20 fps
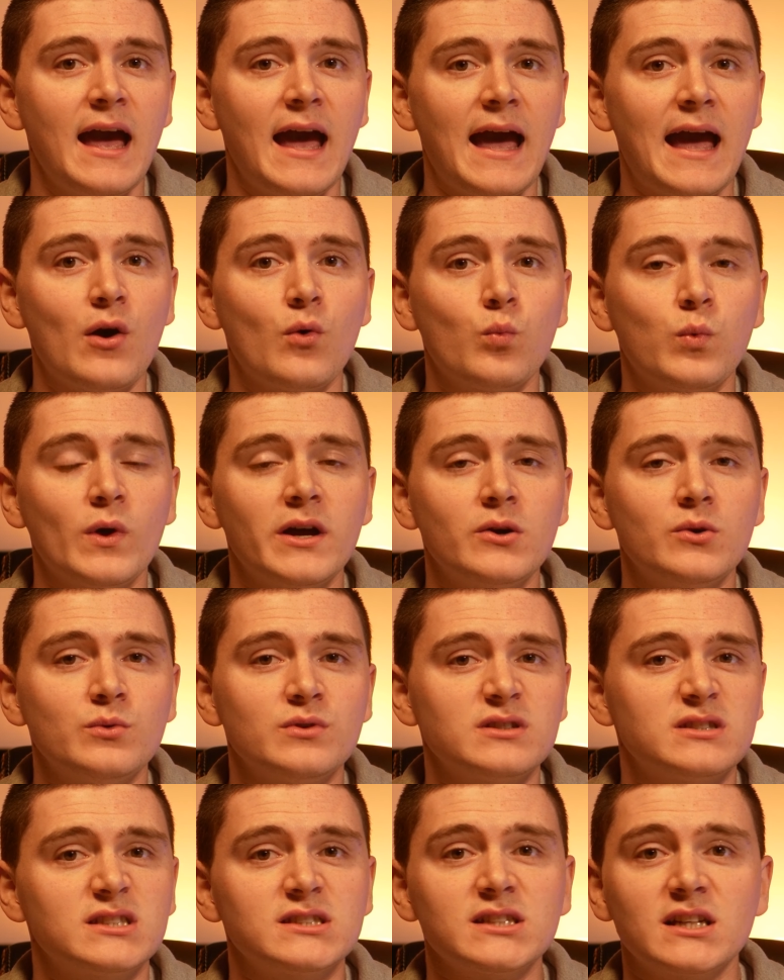How
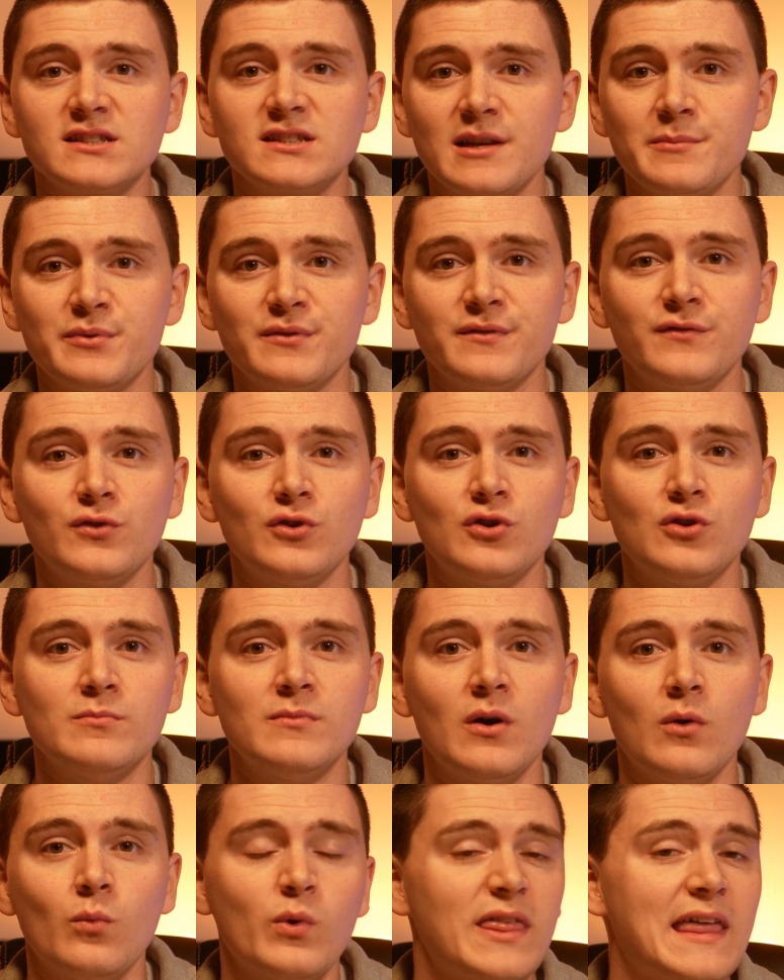well does it
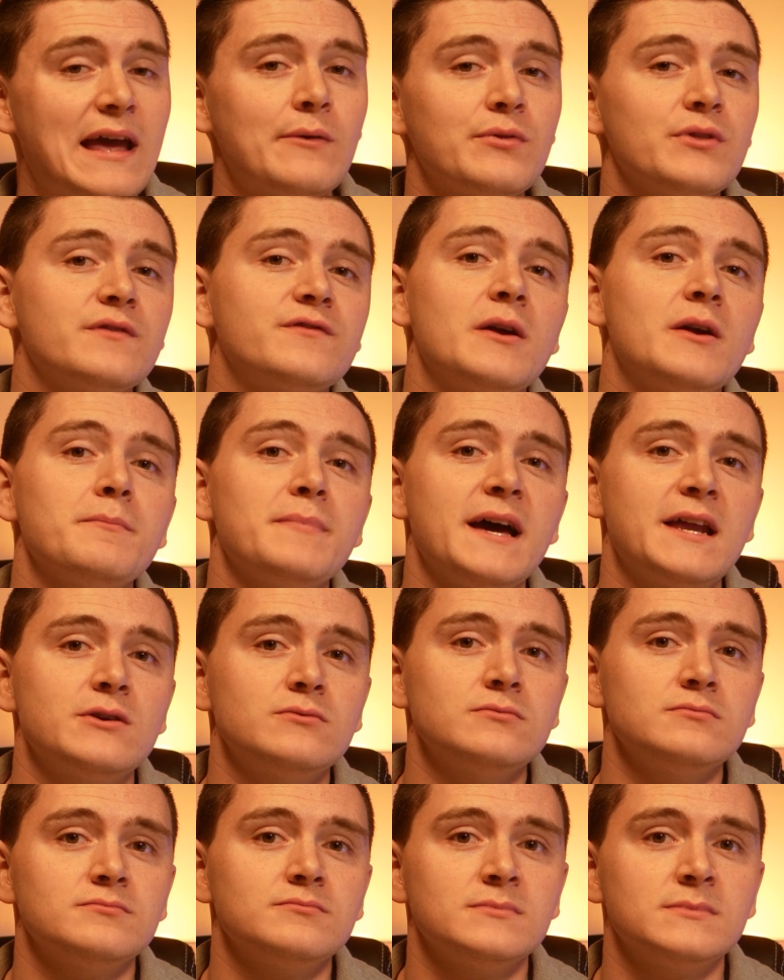perform without the front
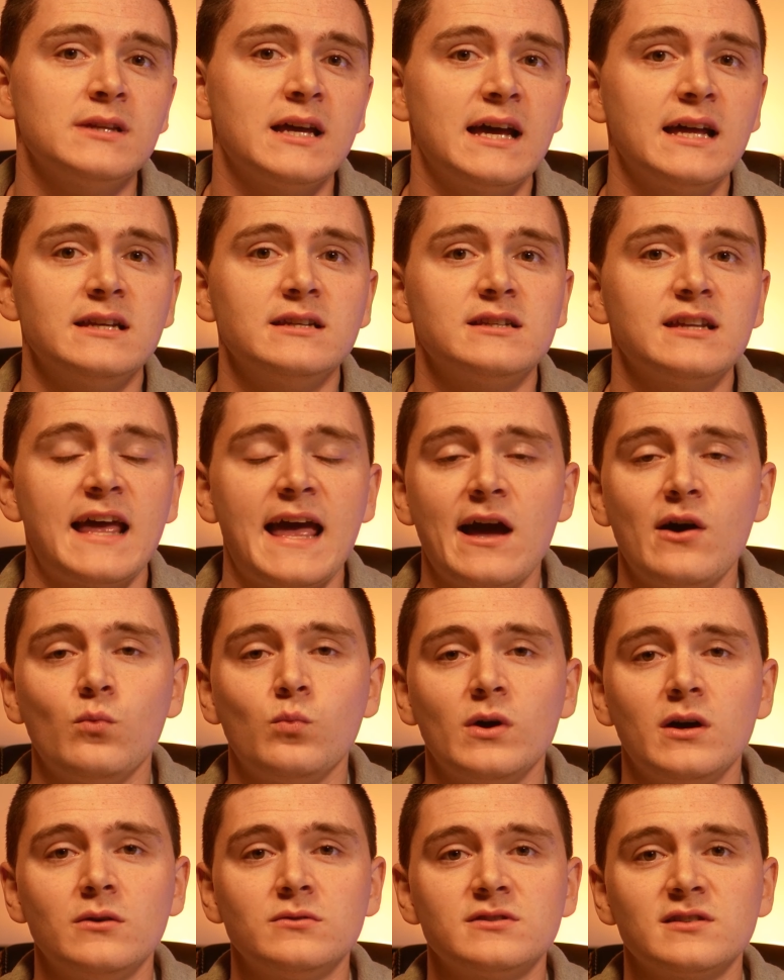panel, and how
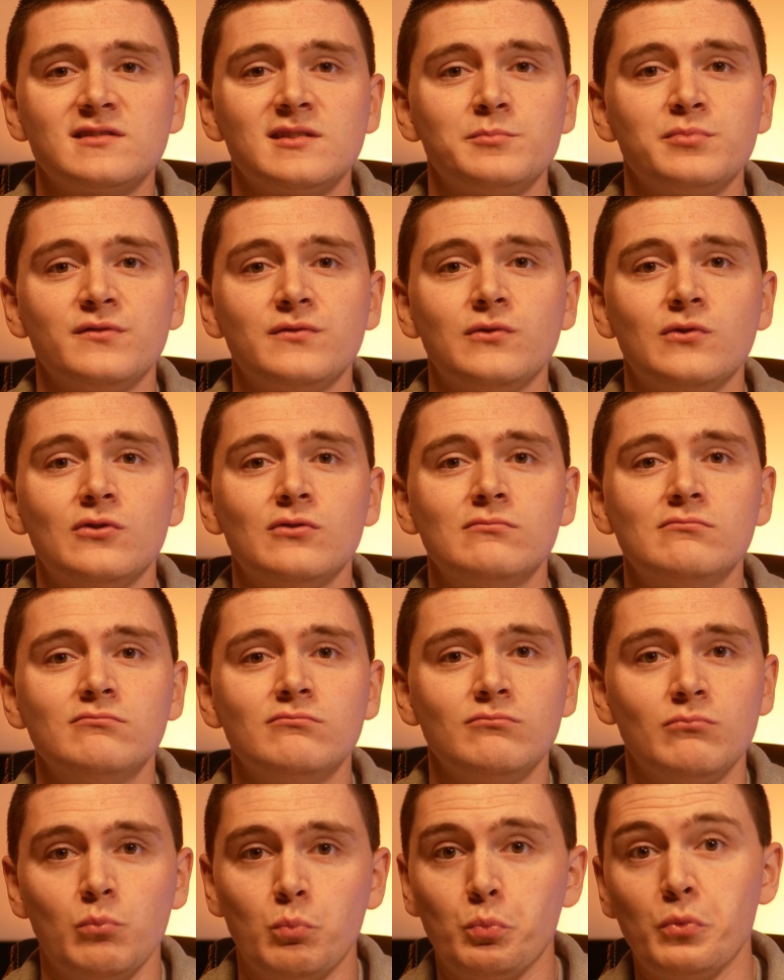well does it perform
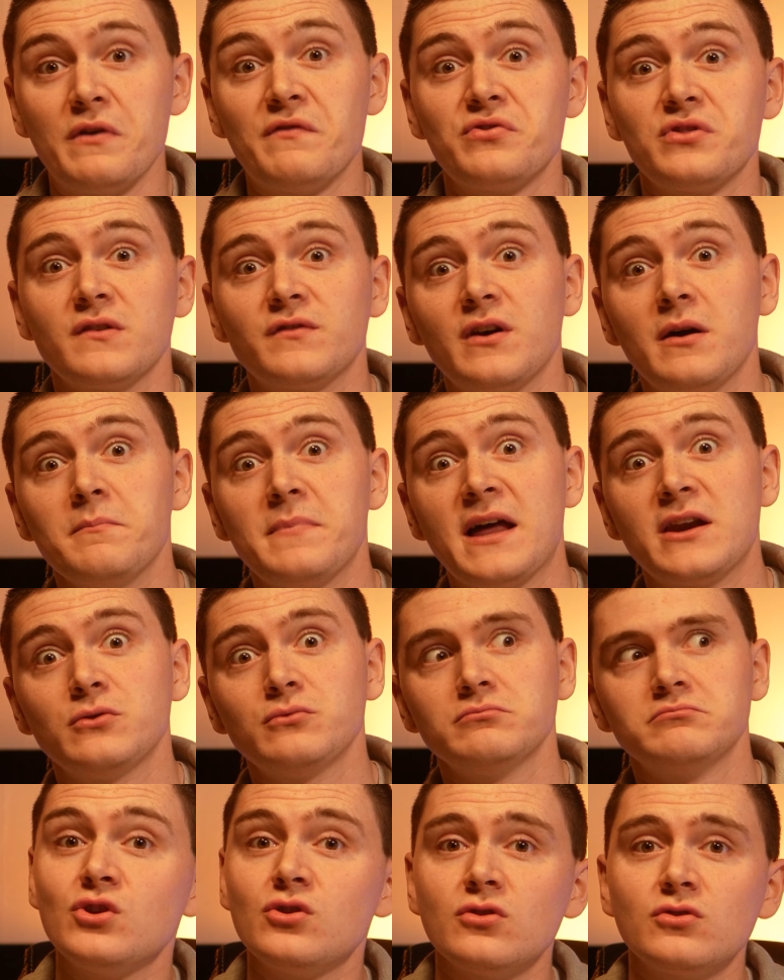with the front
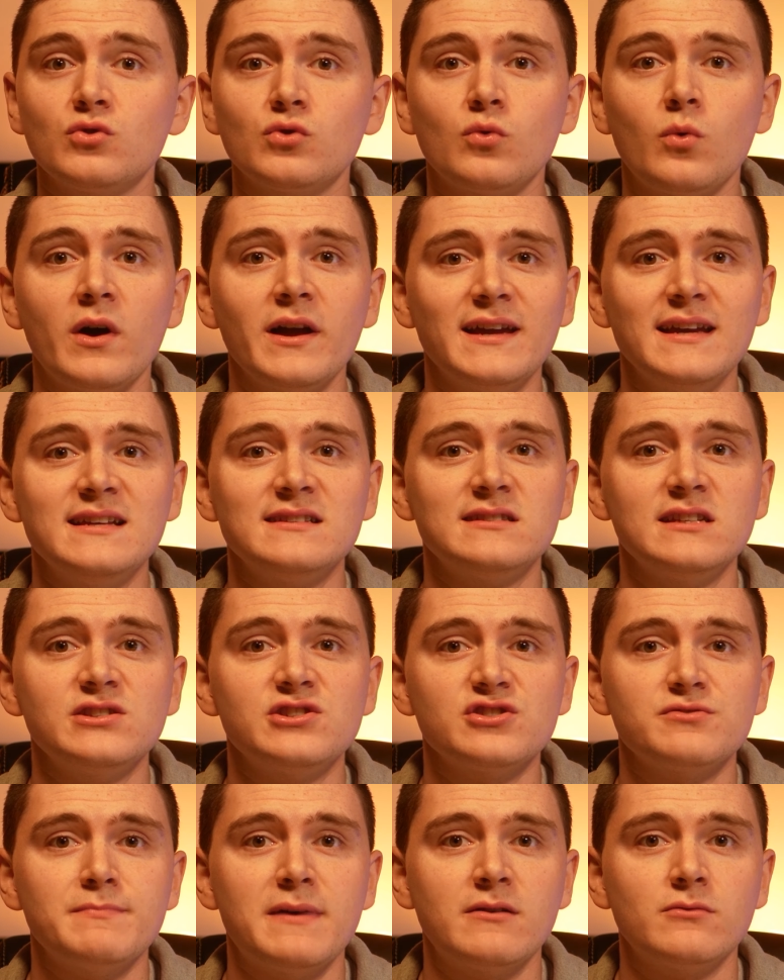panel? You could quite easily
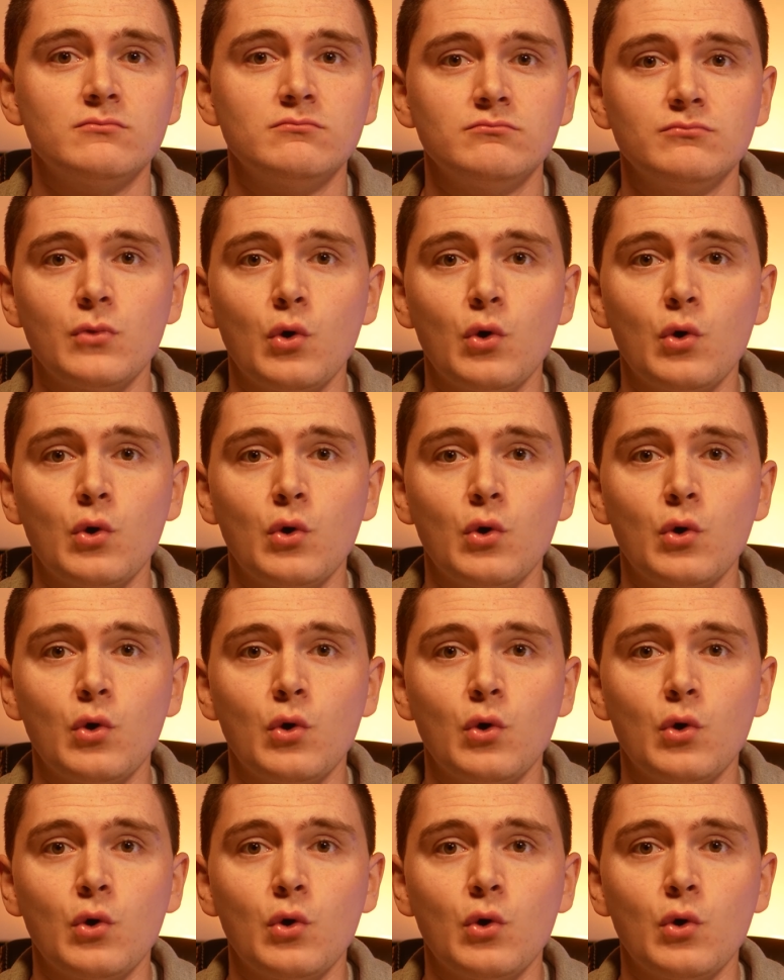just mount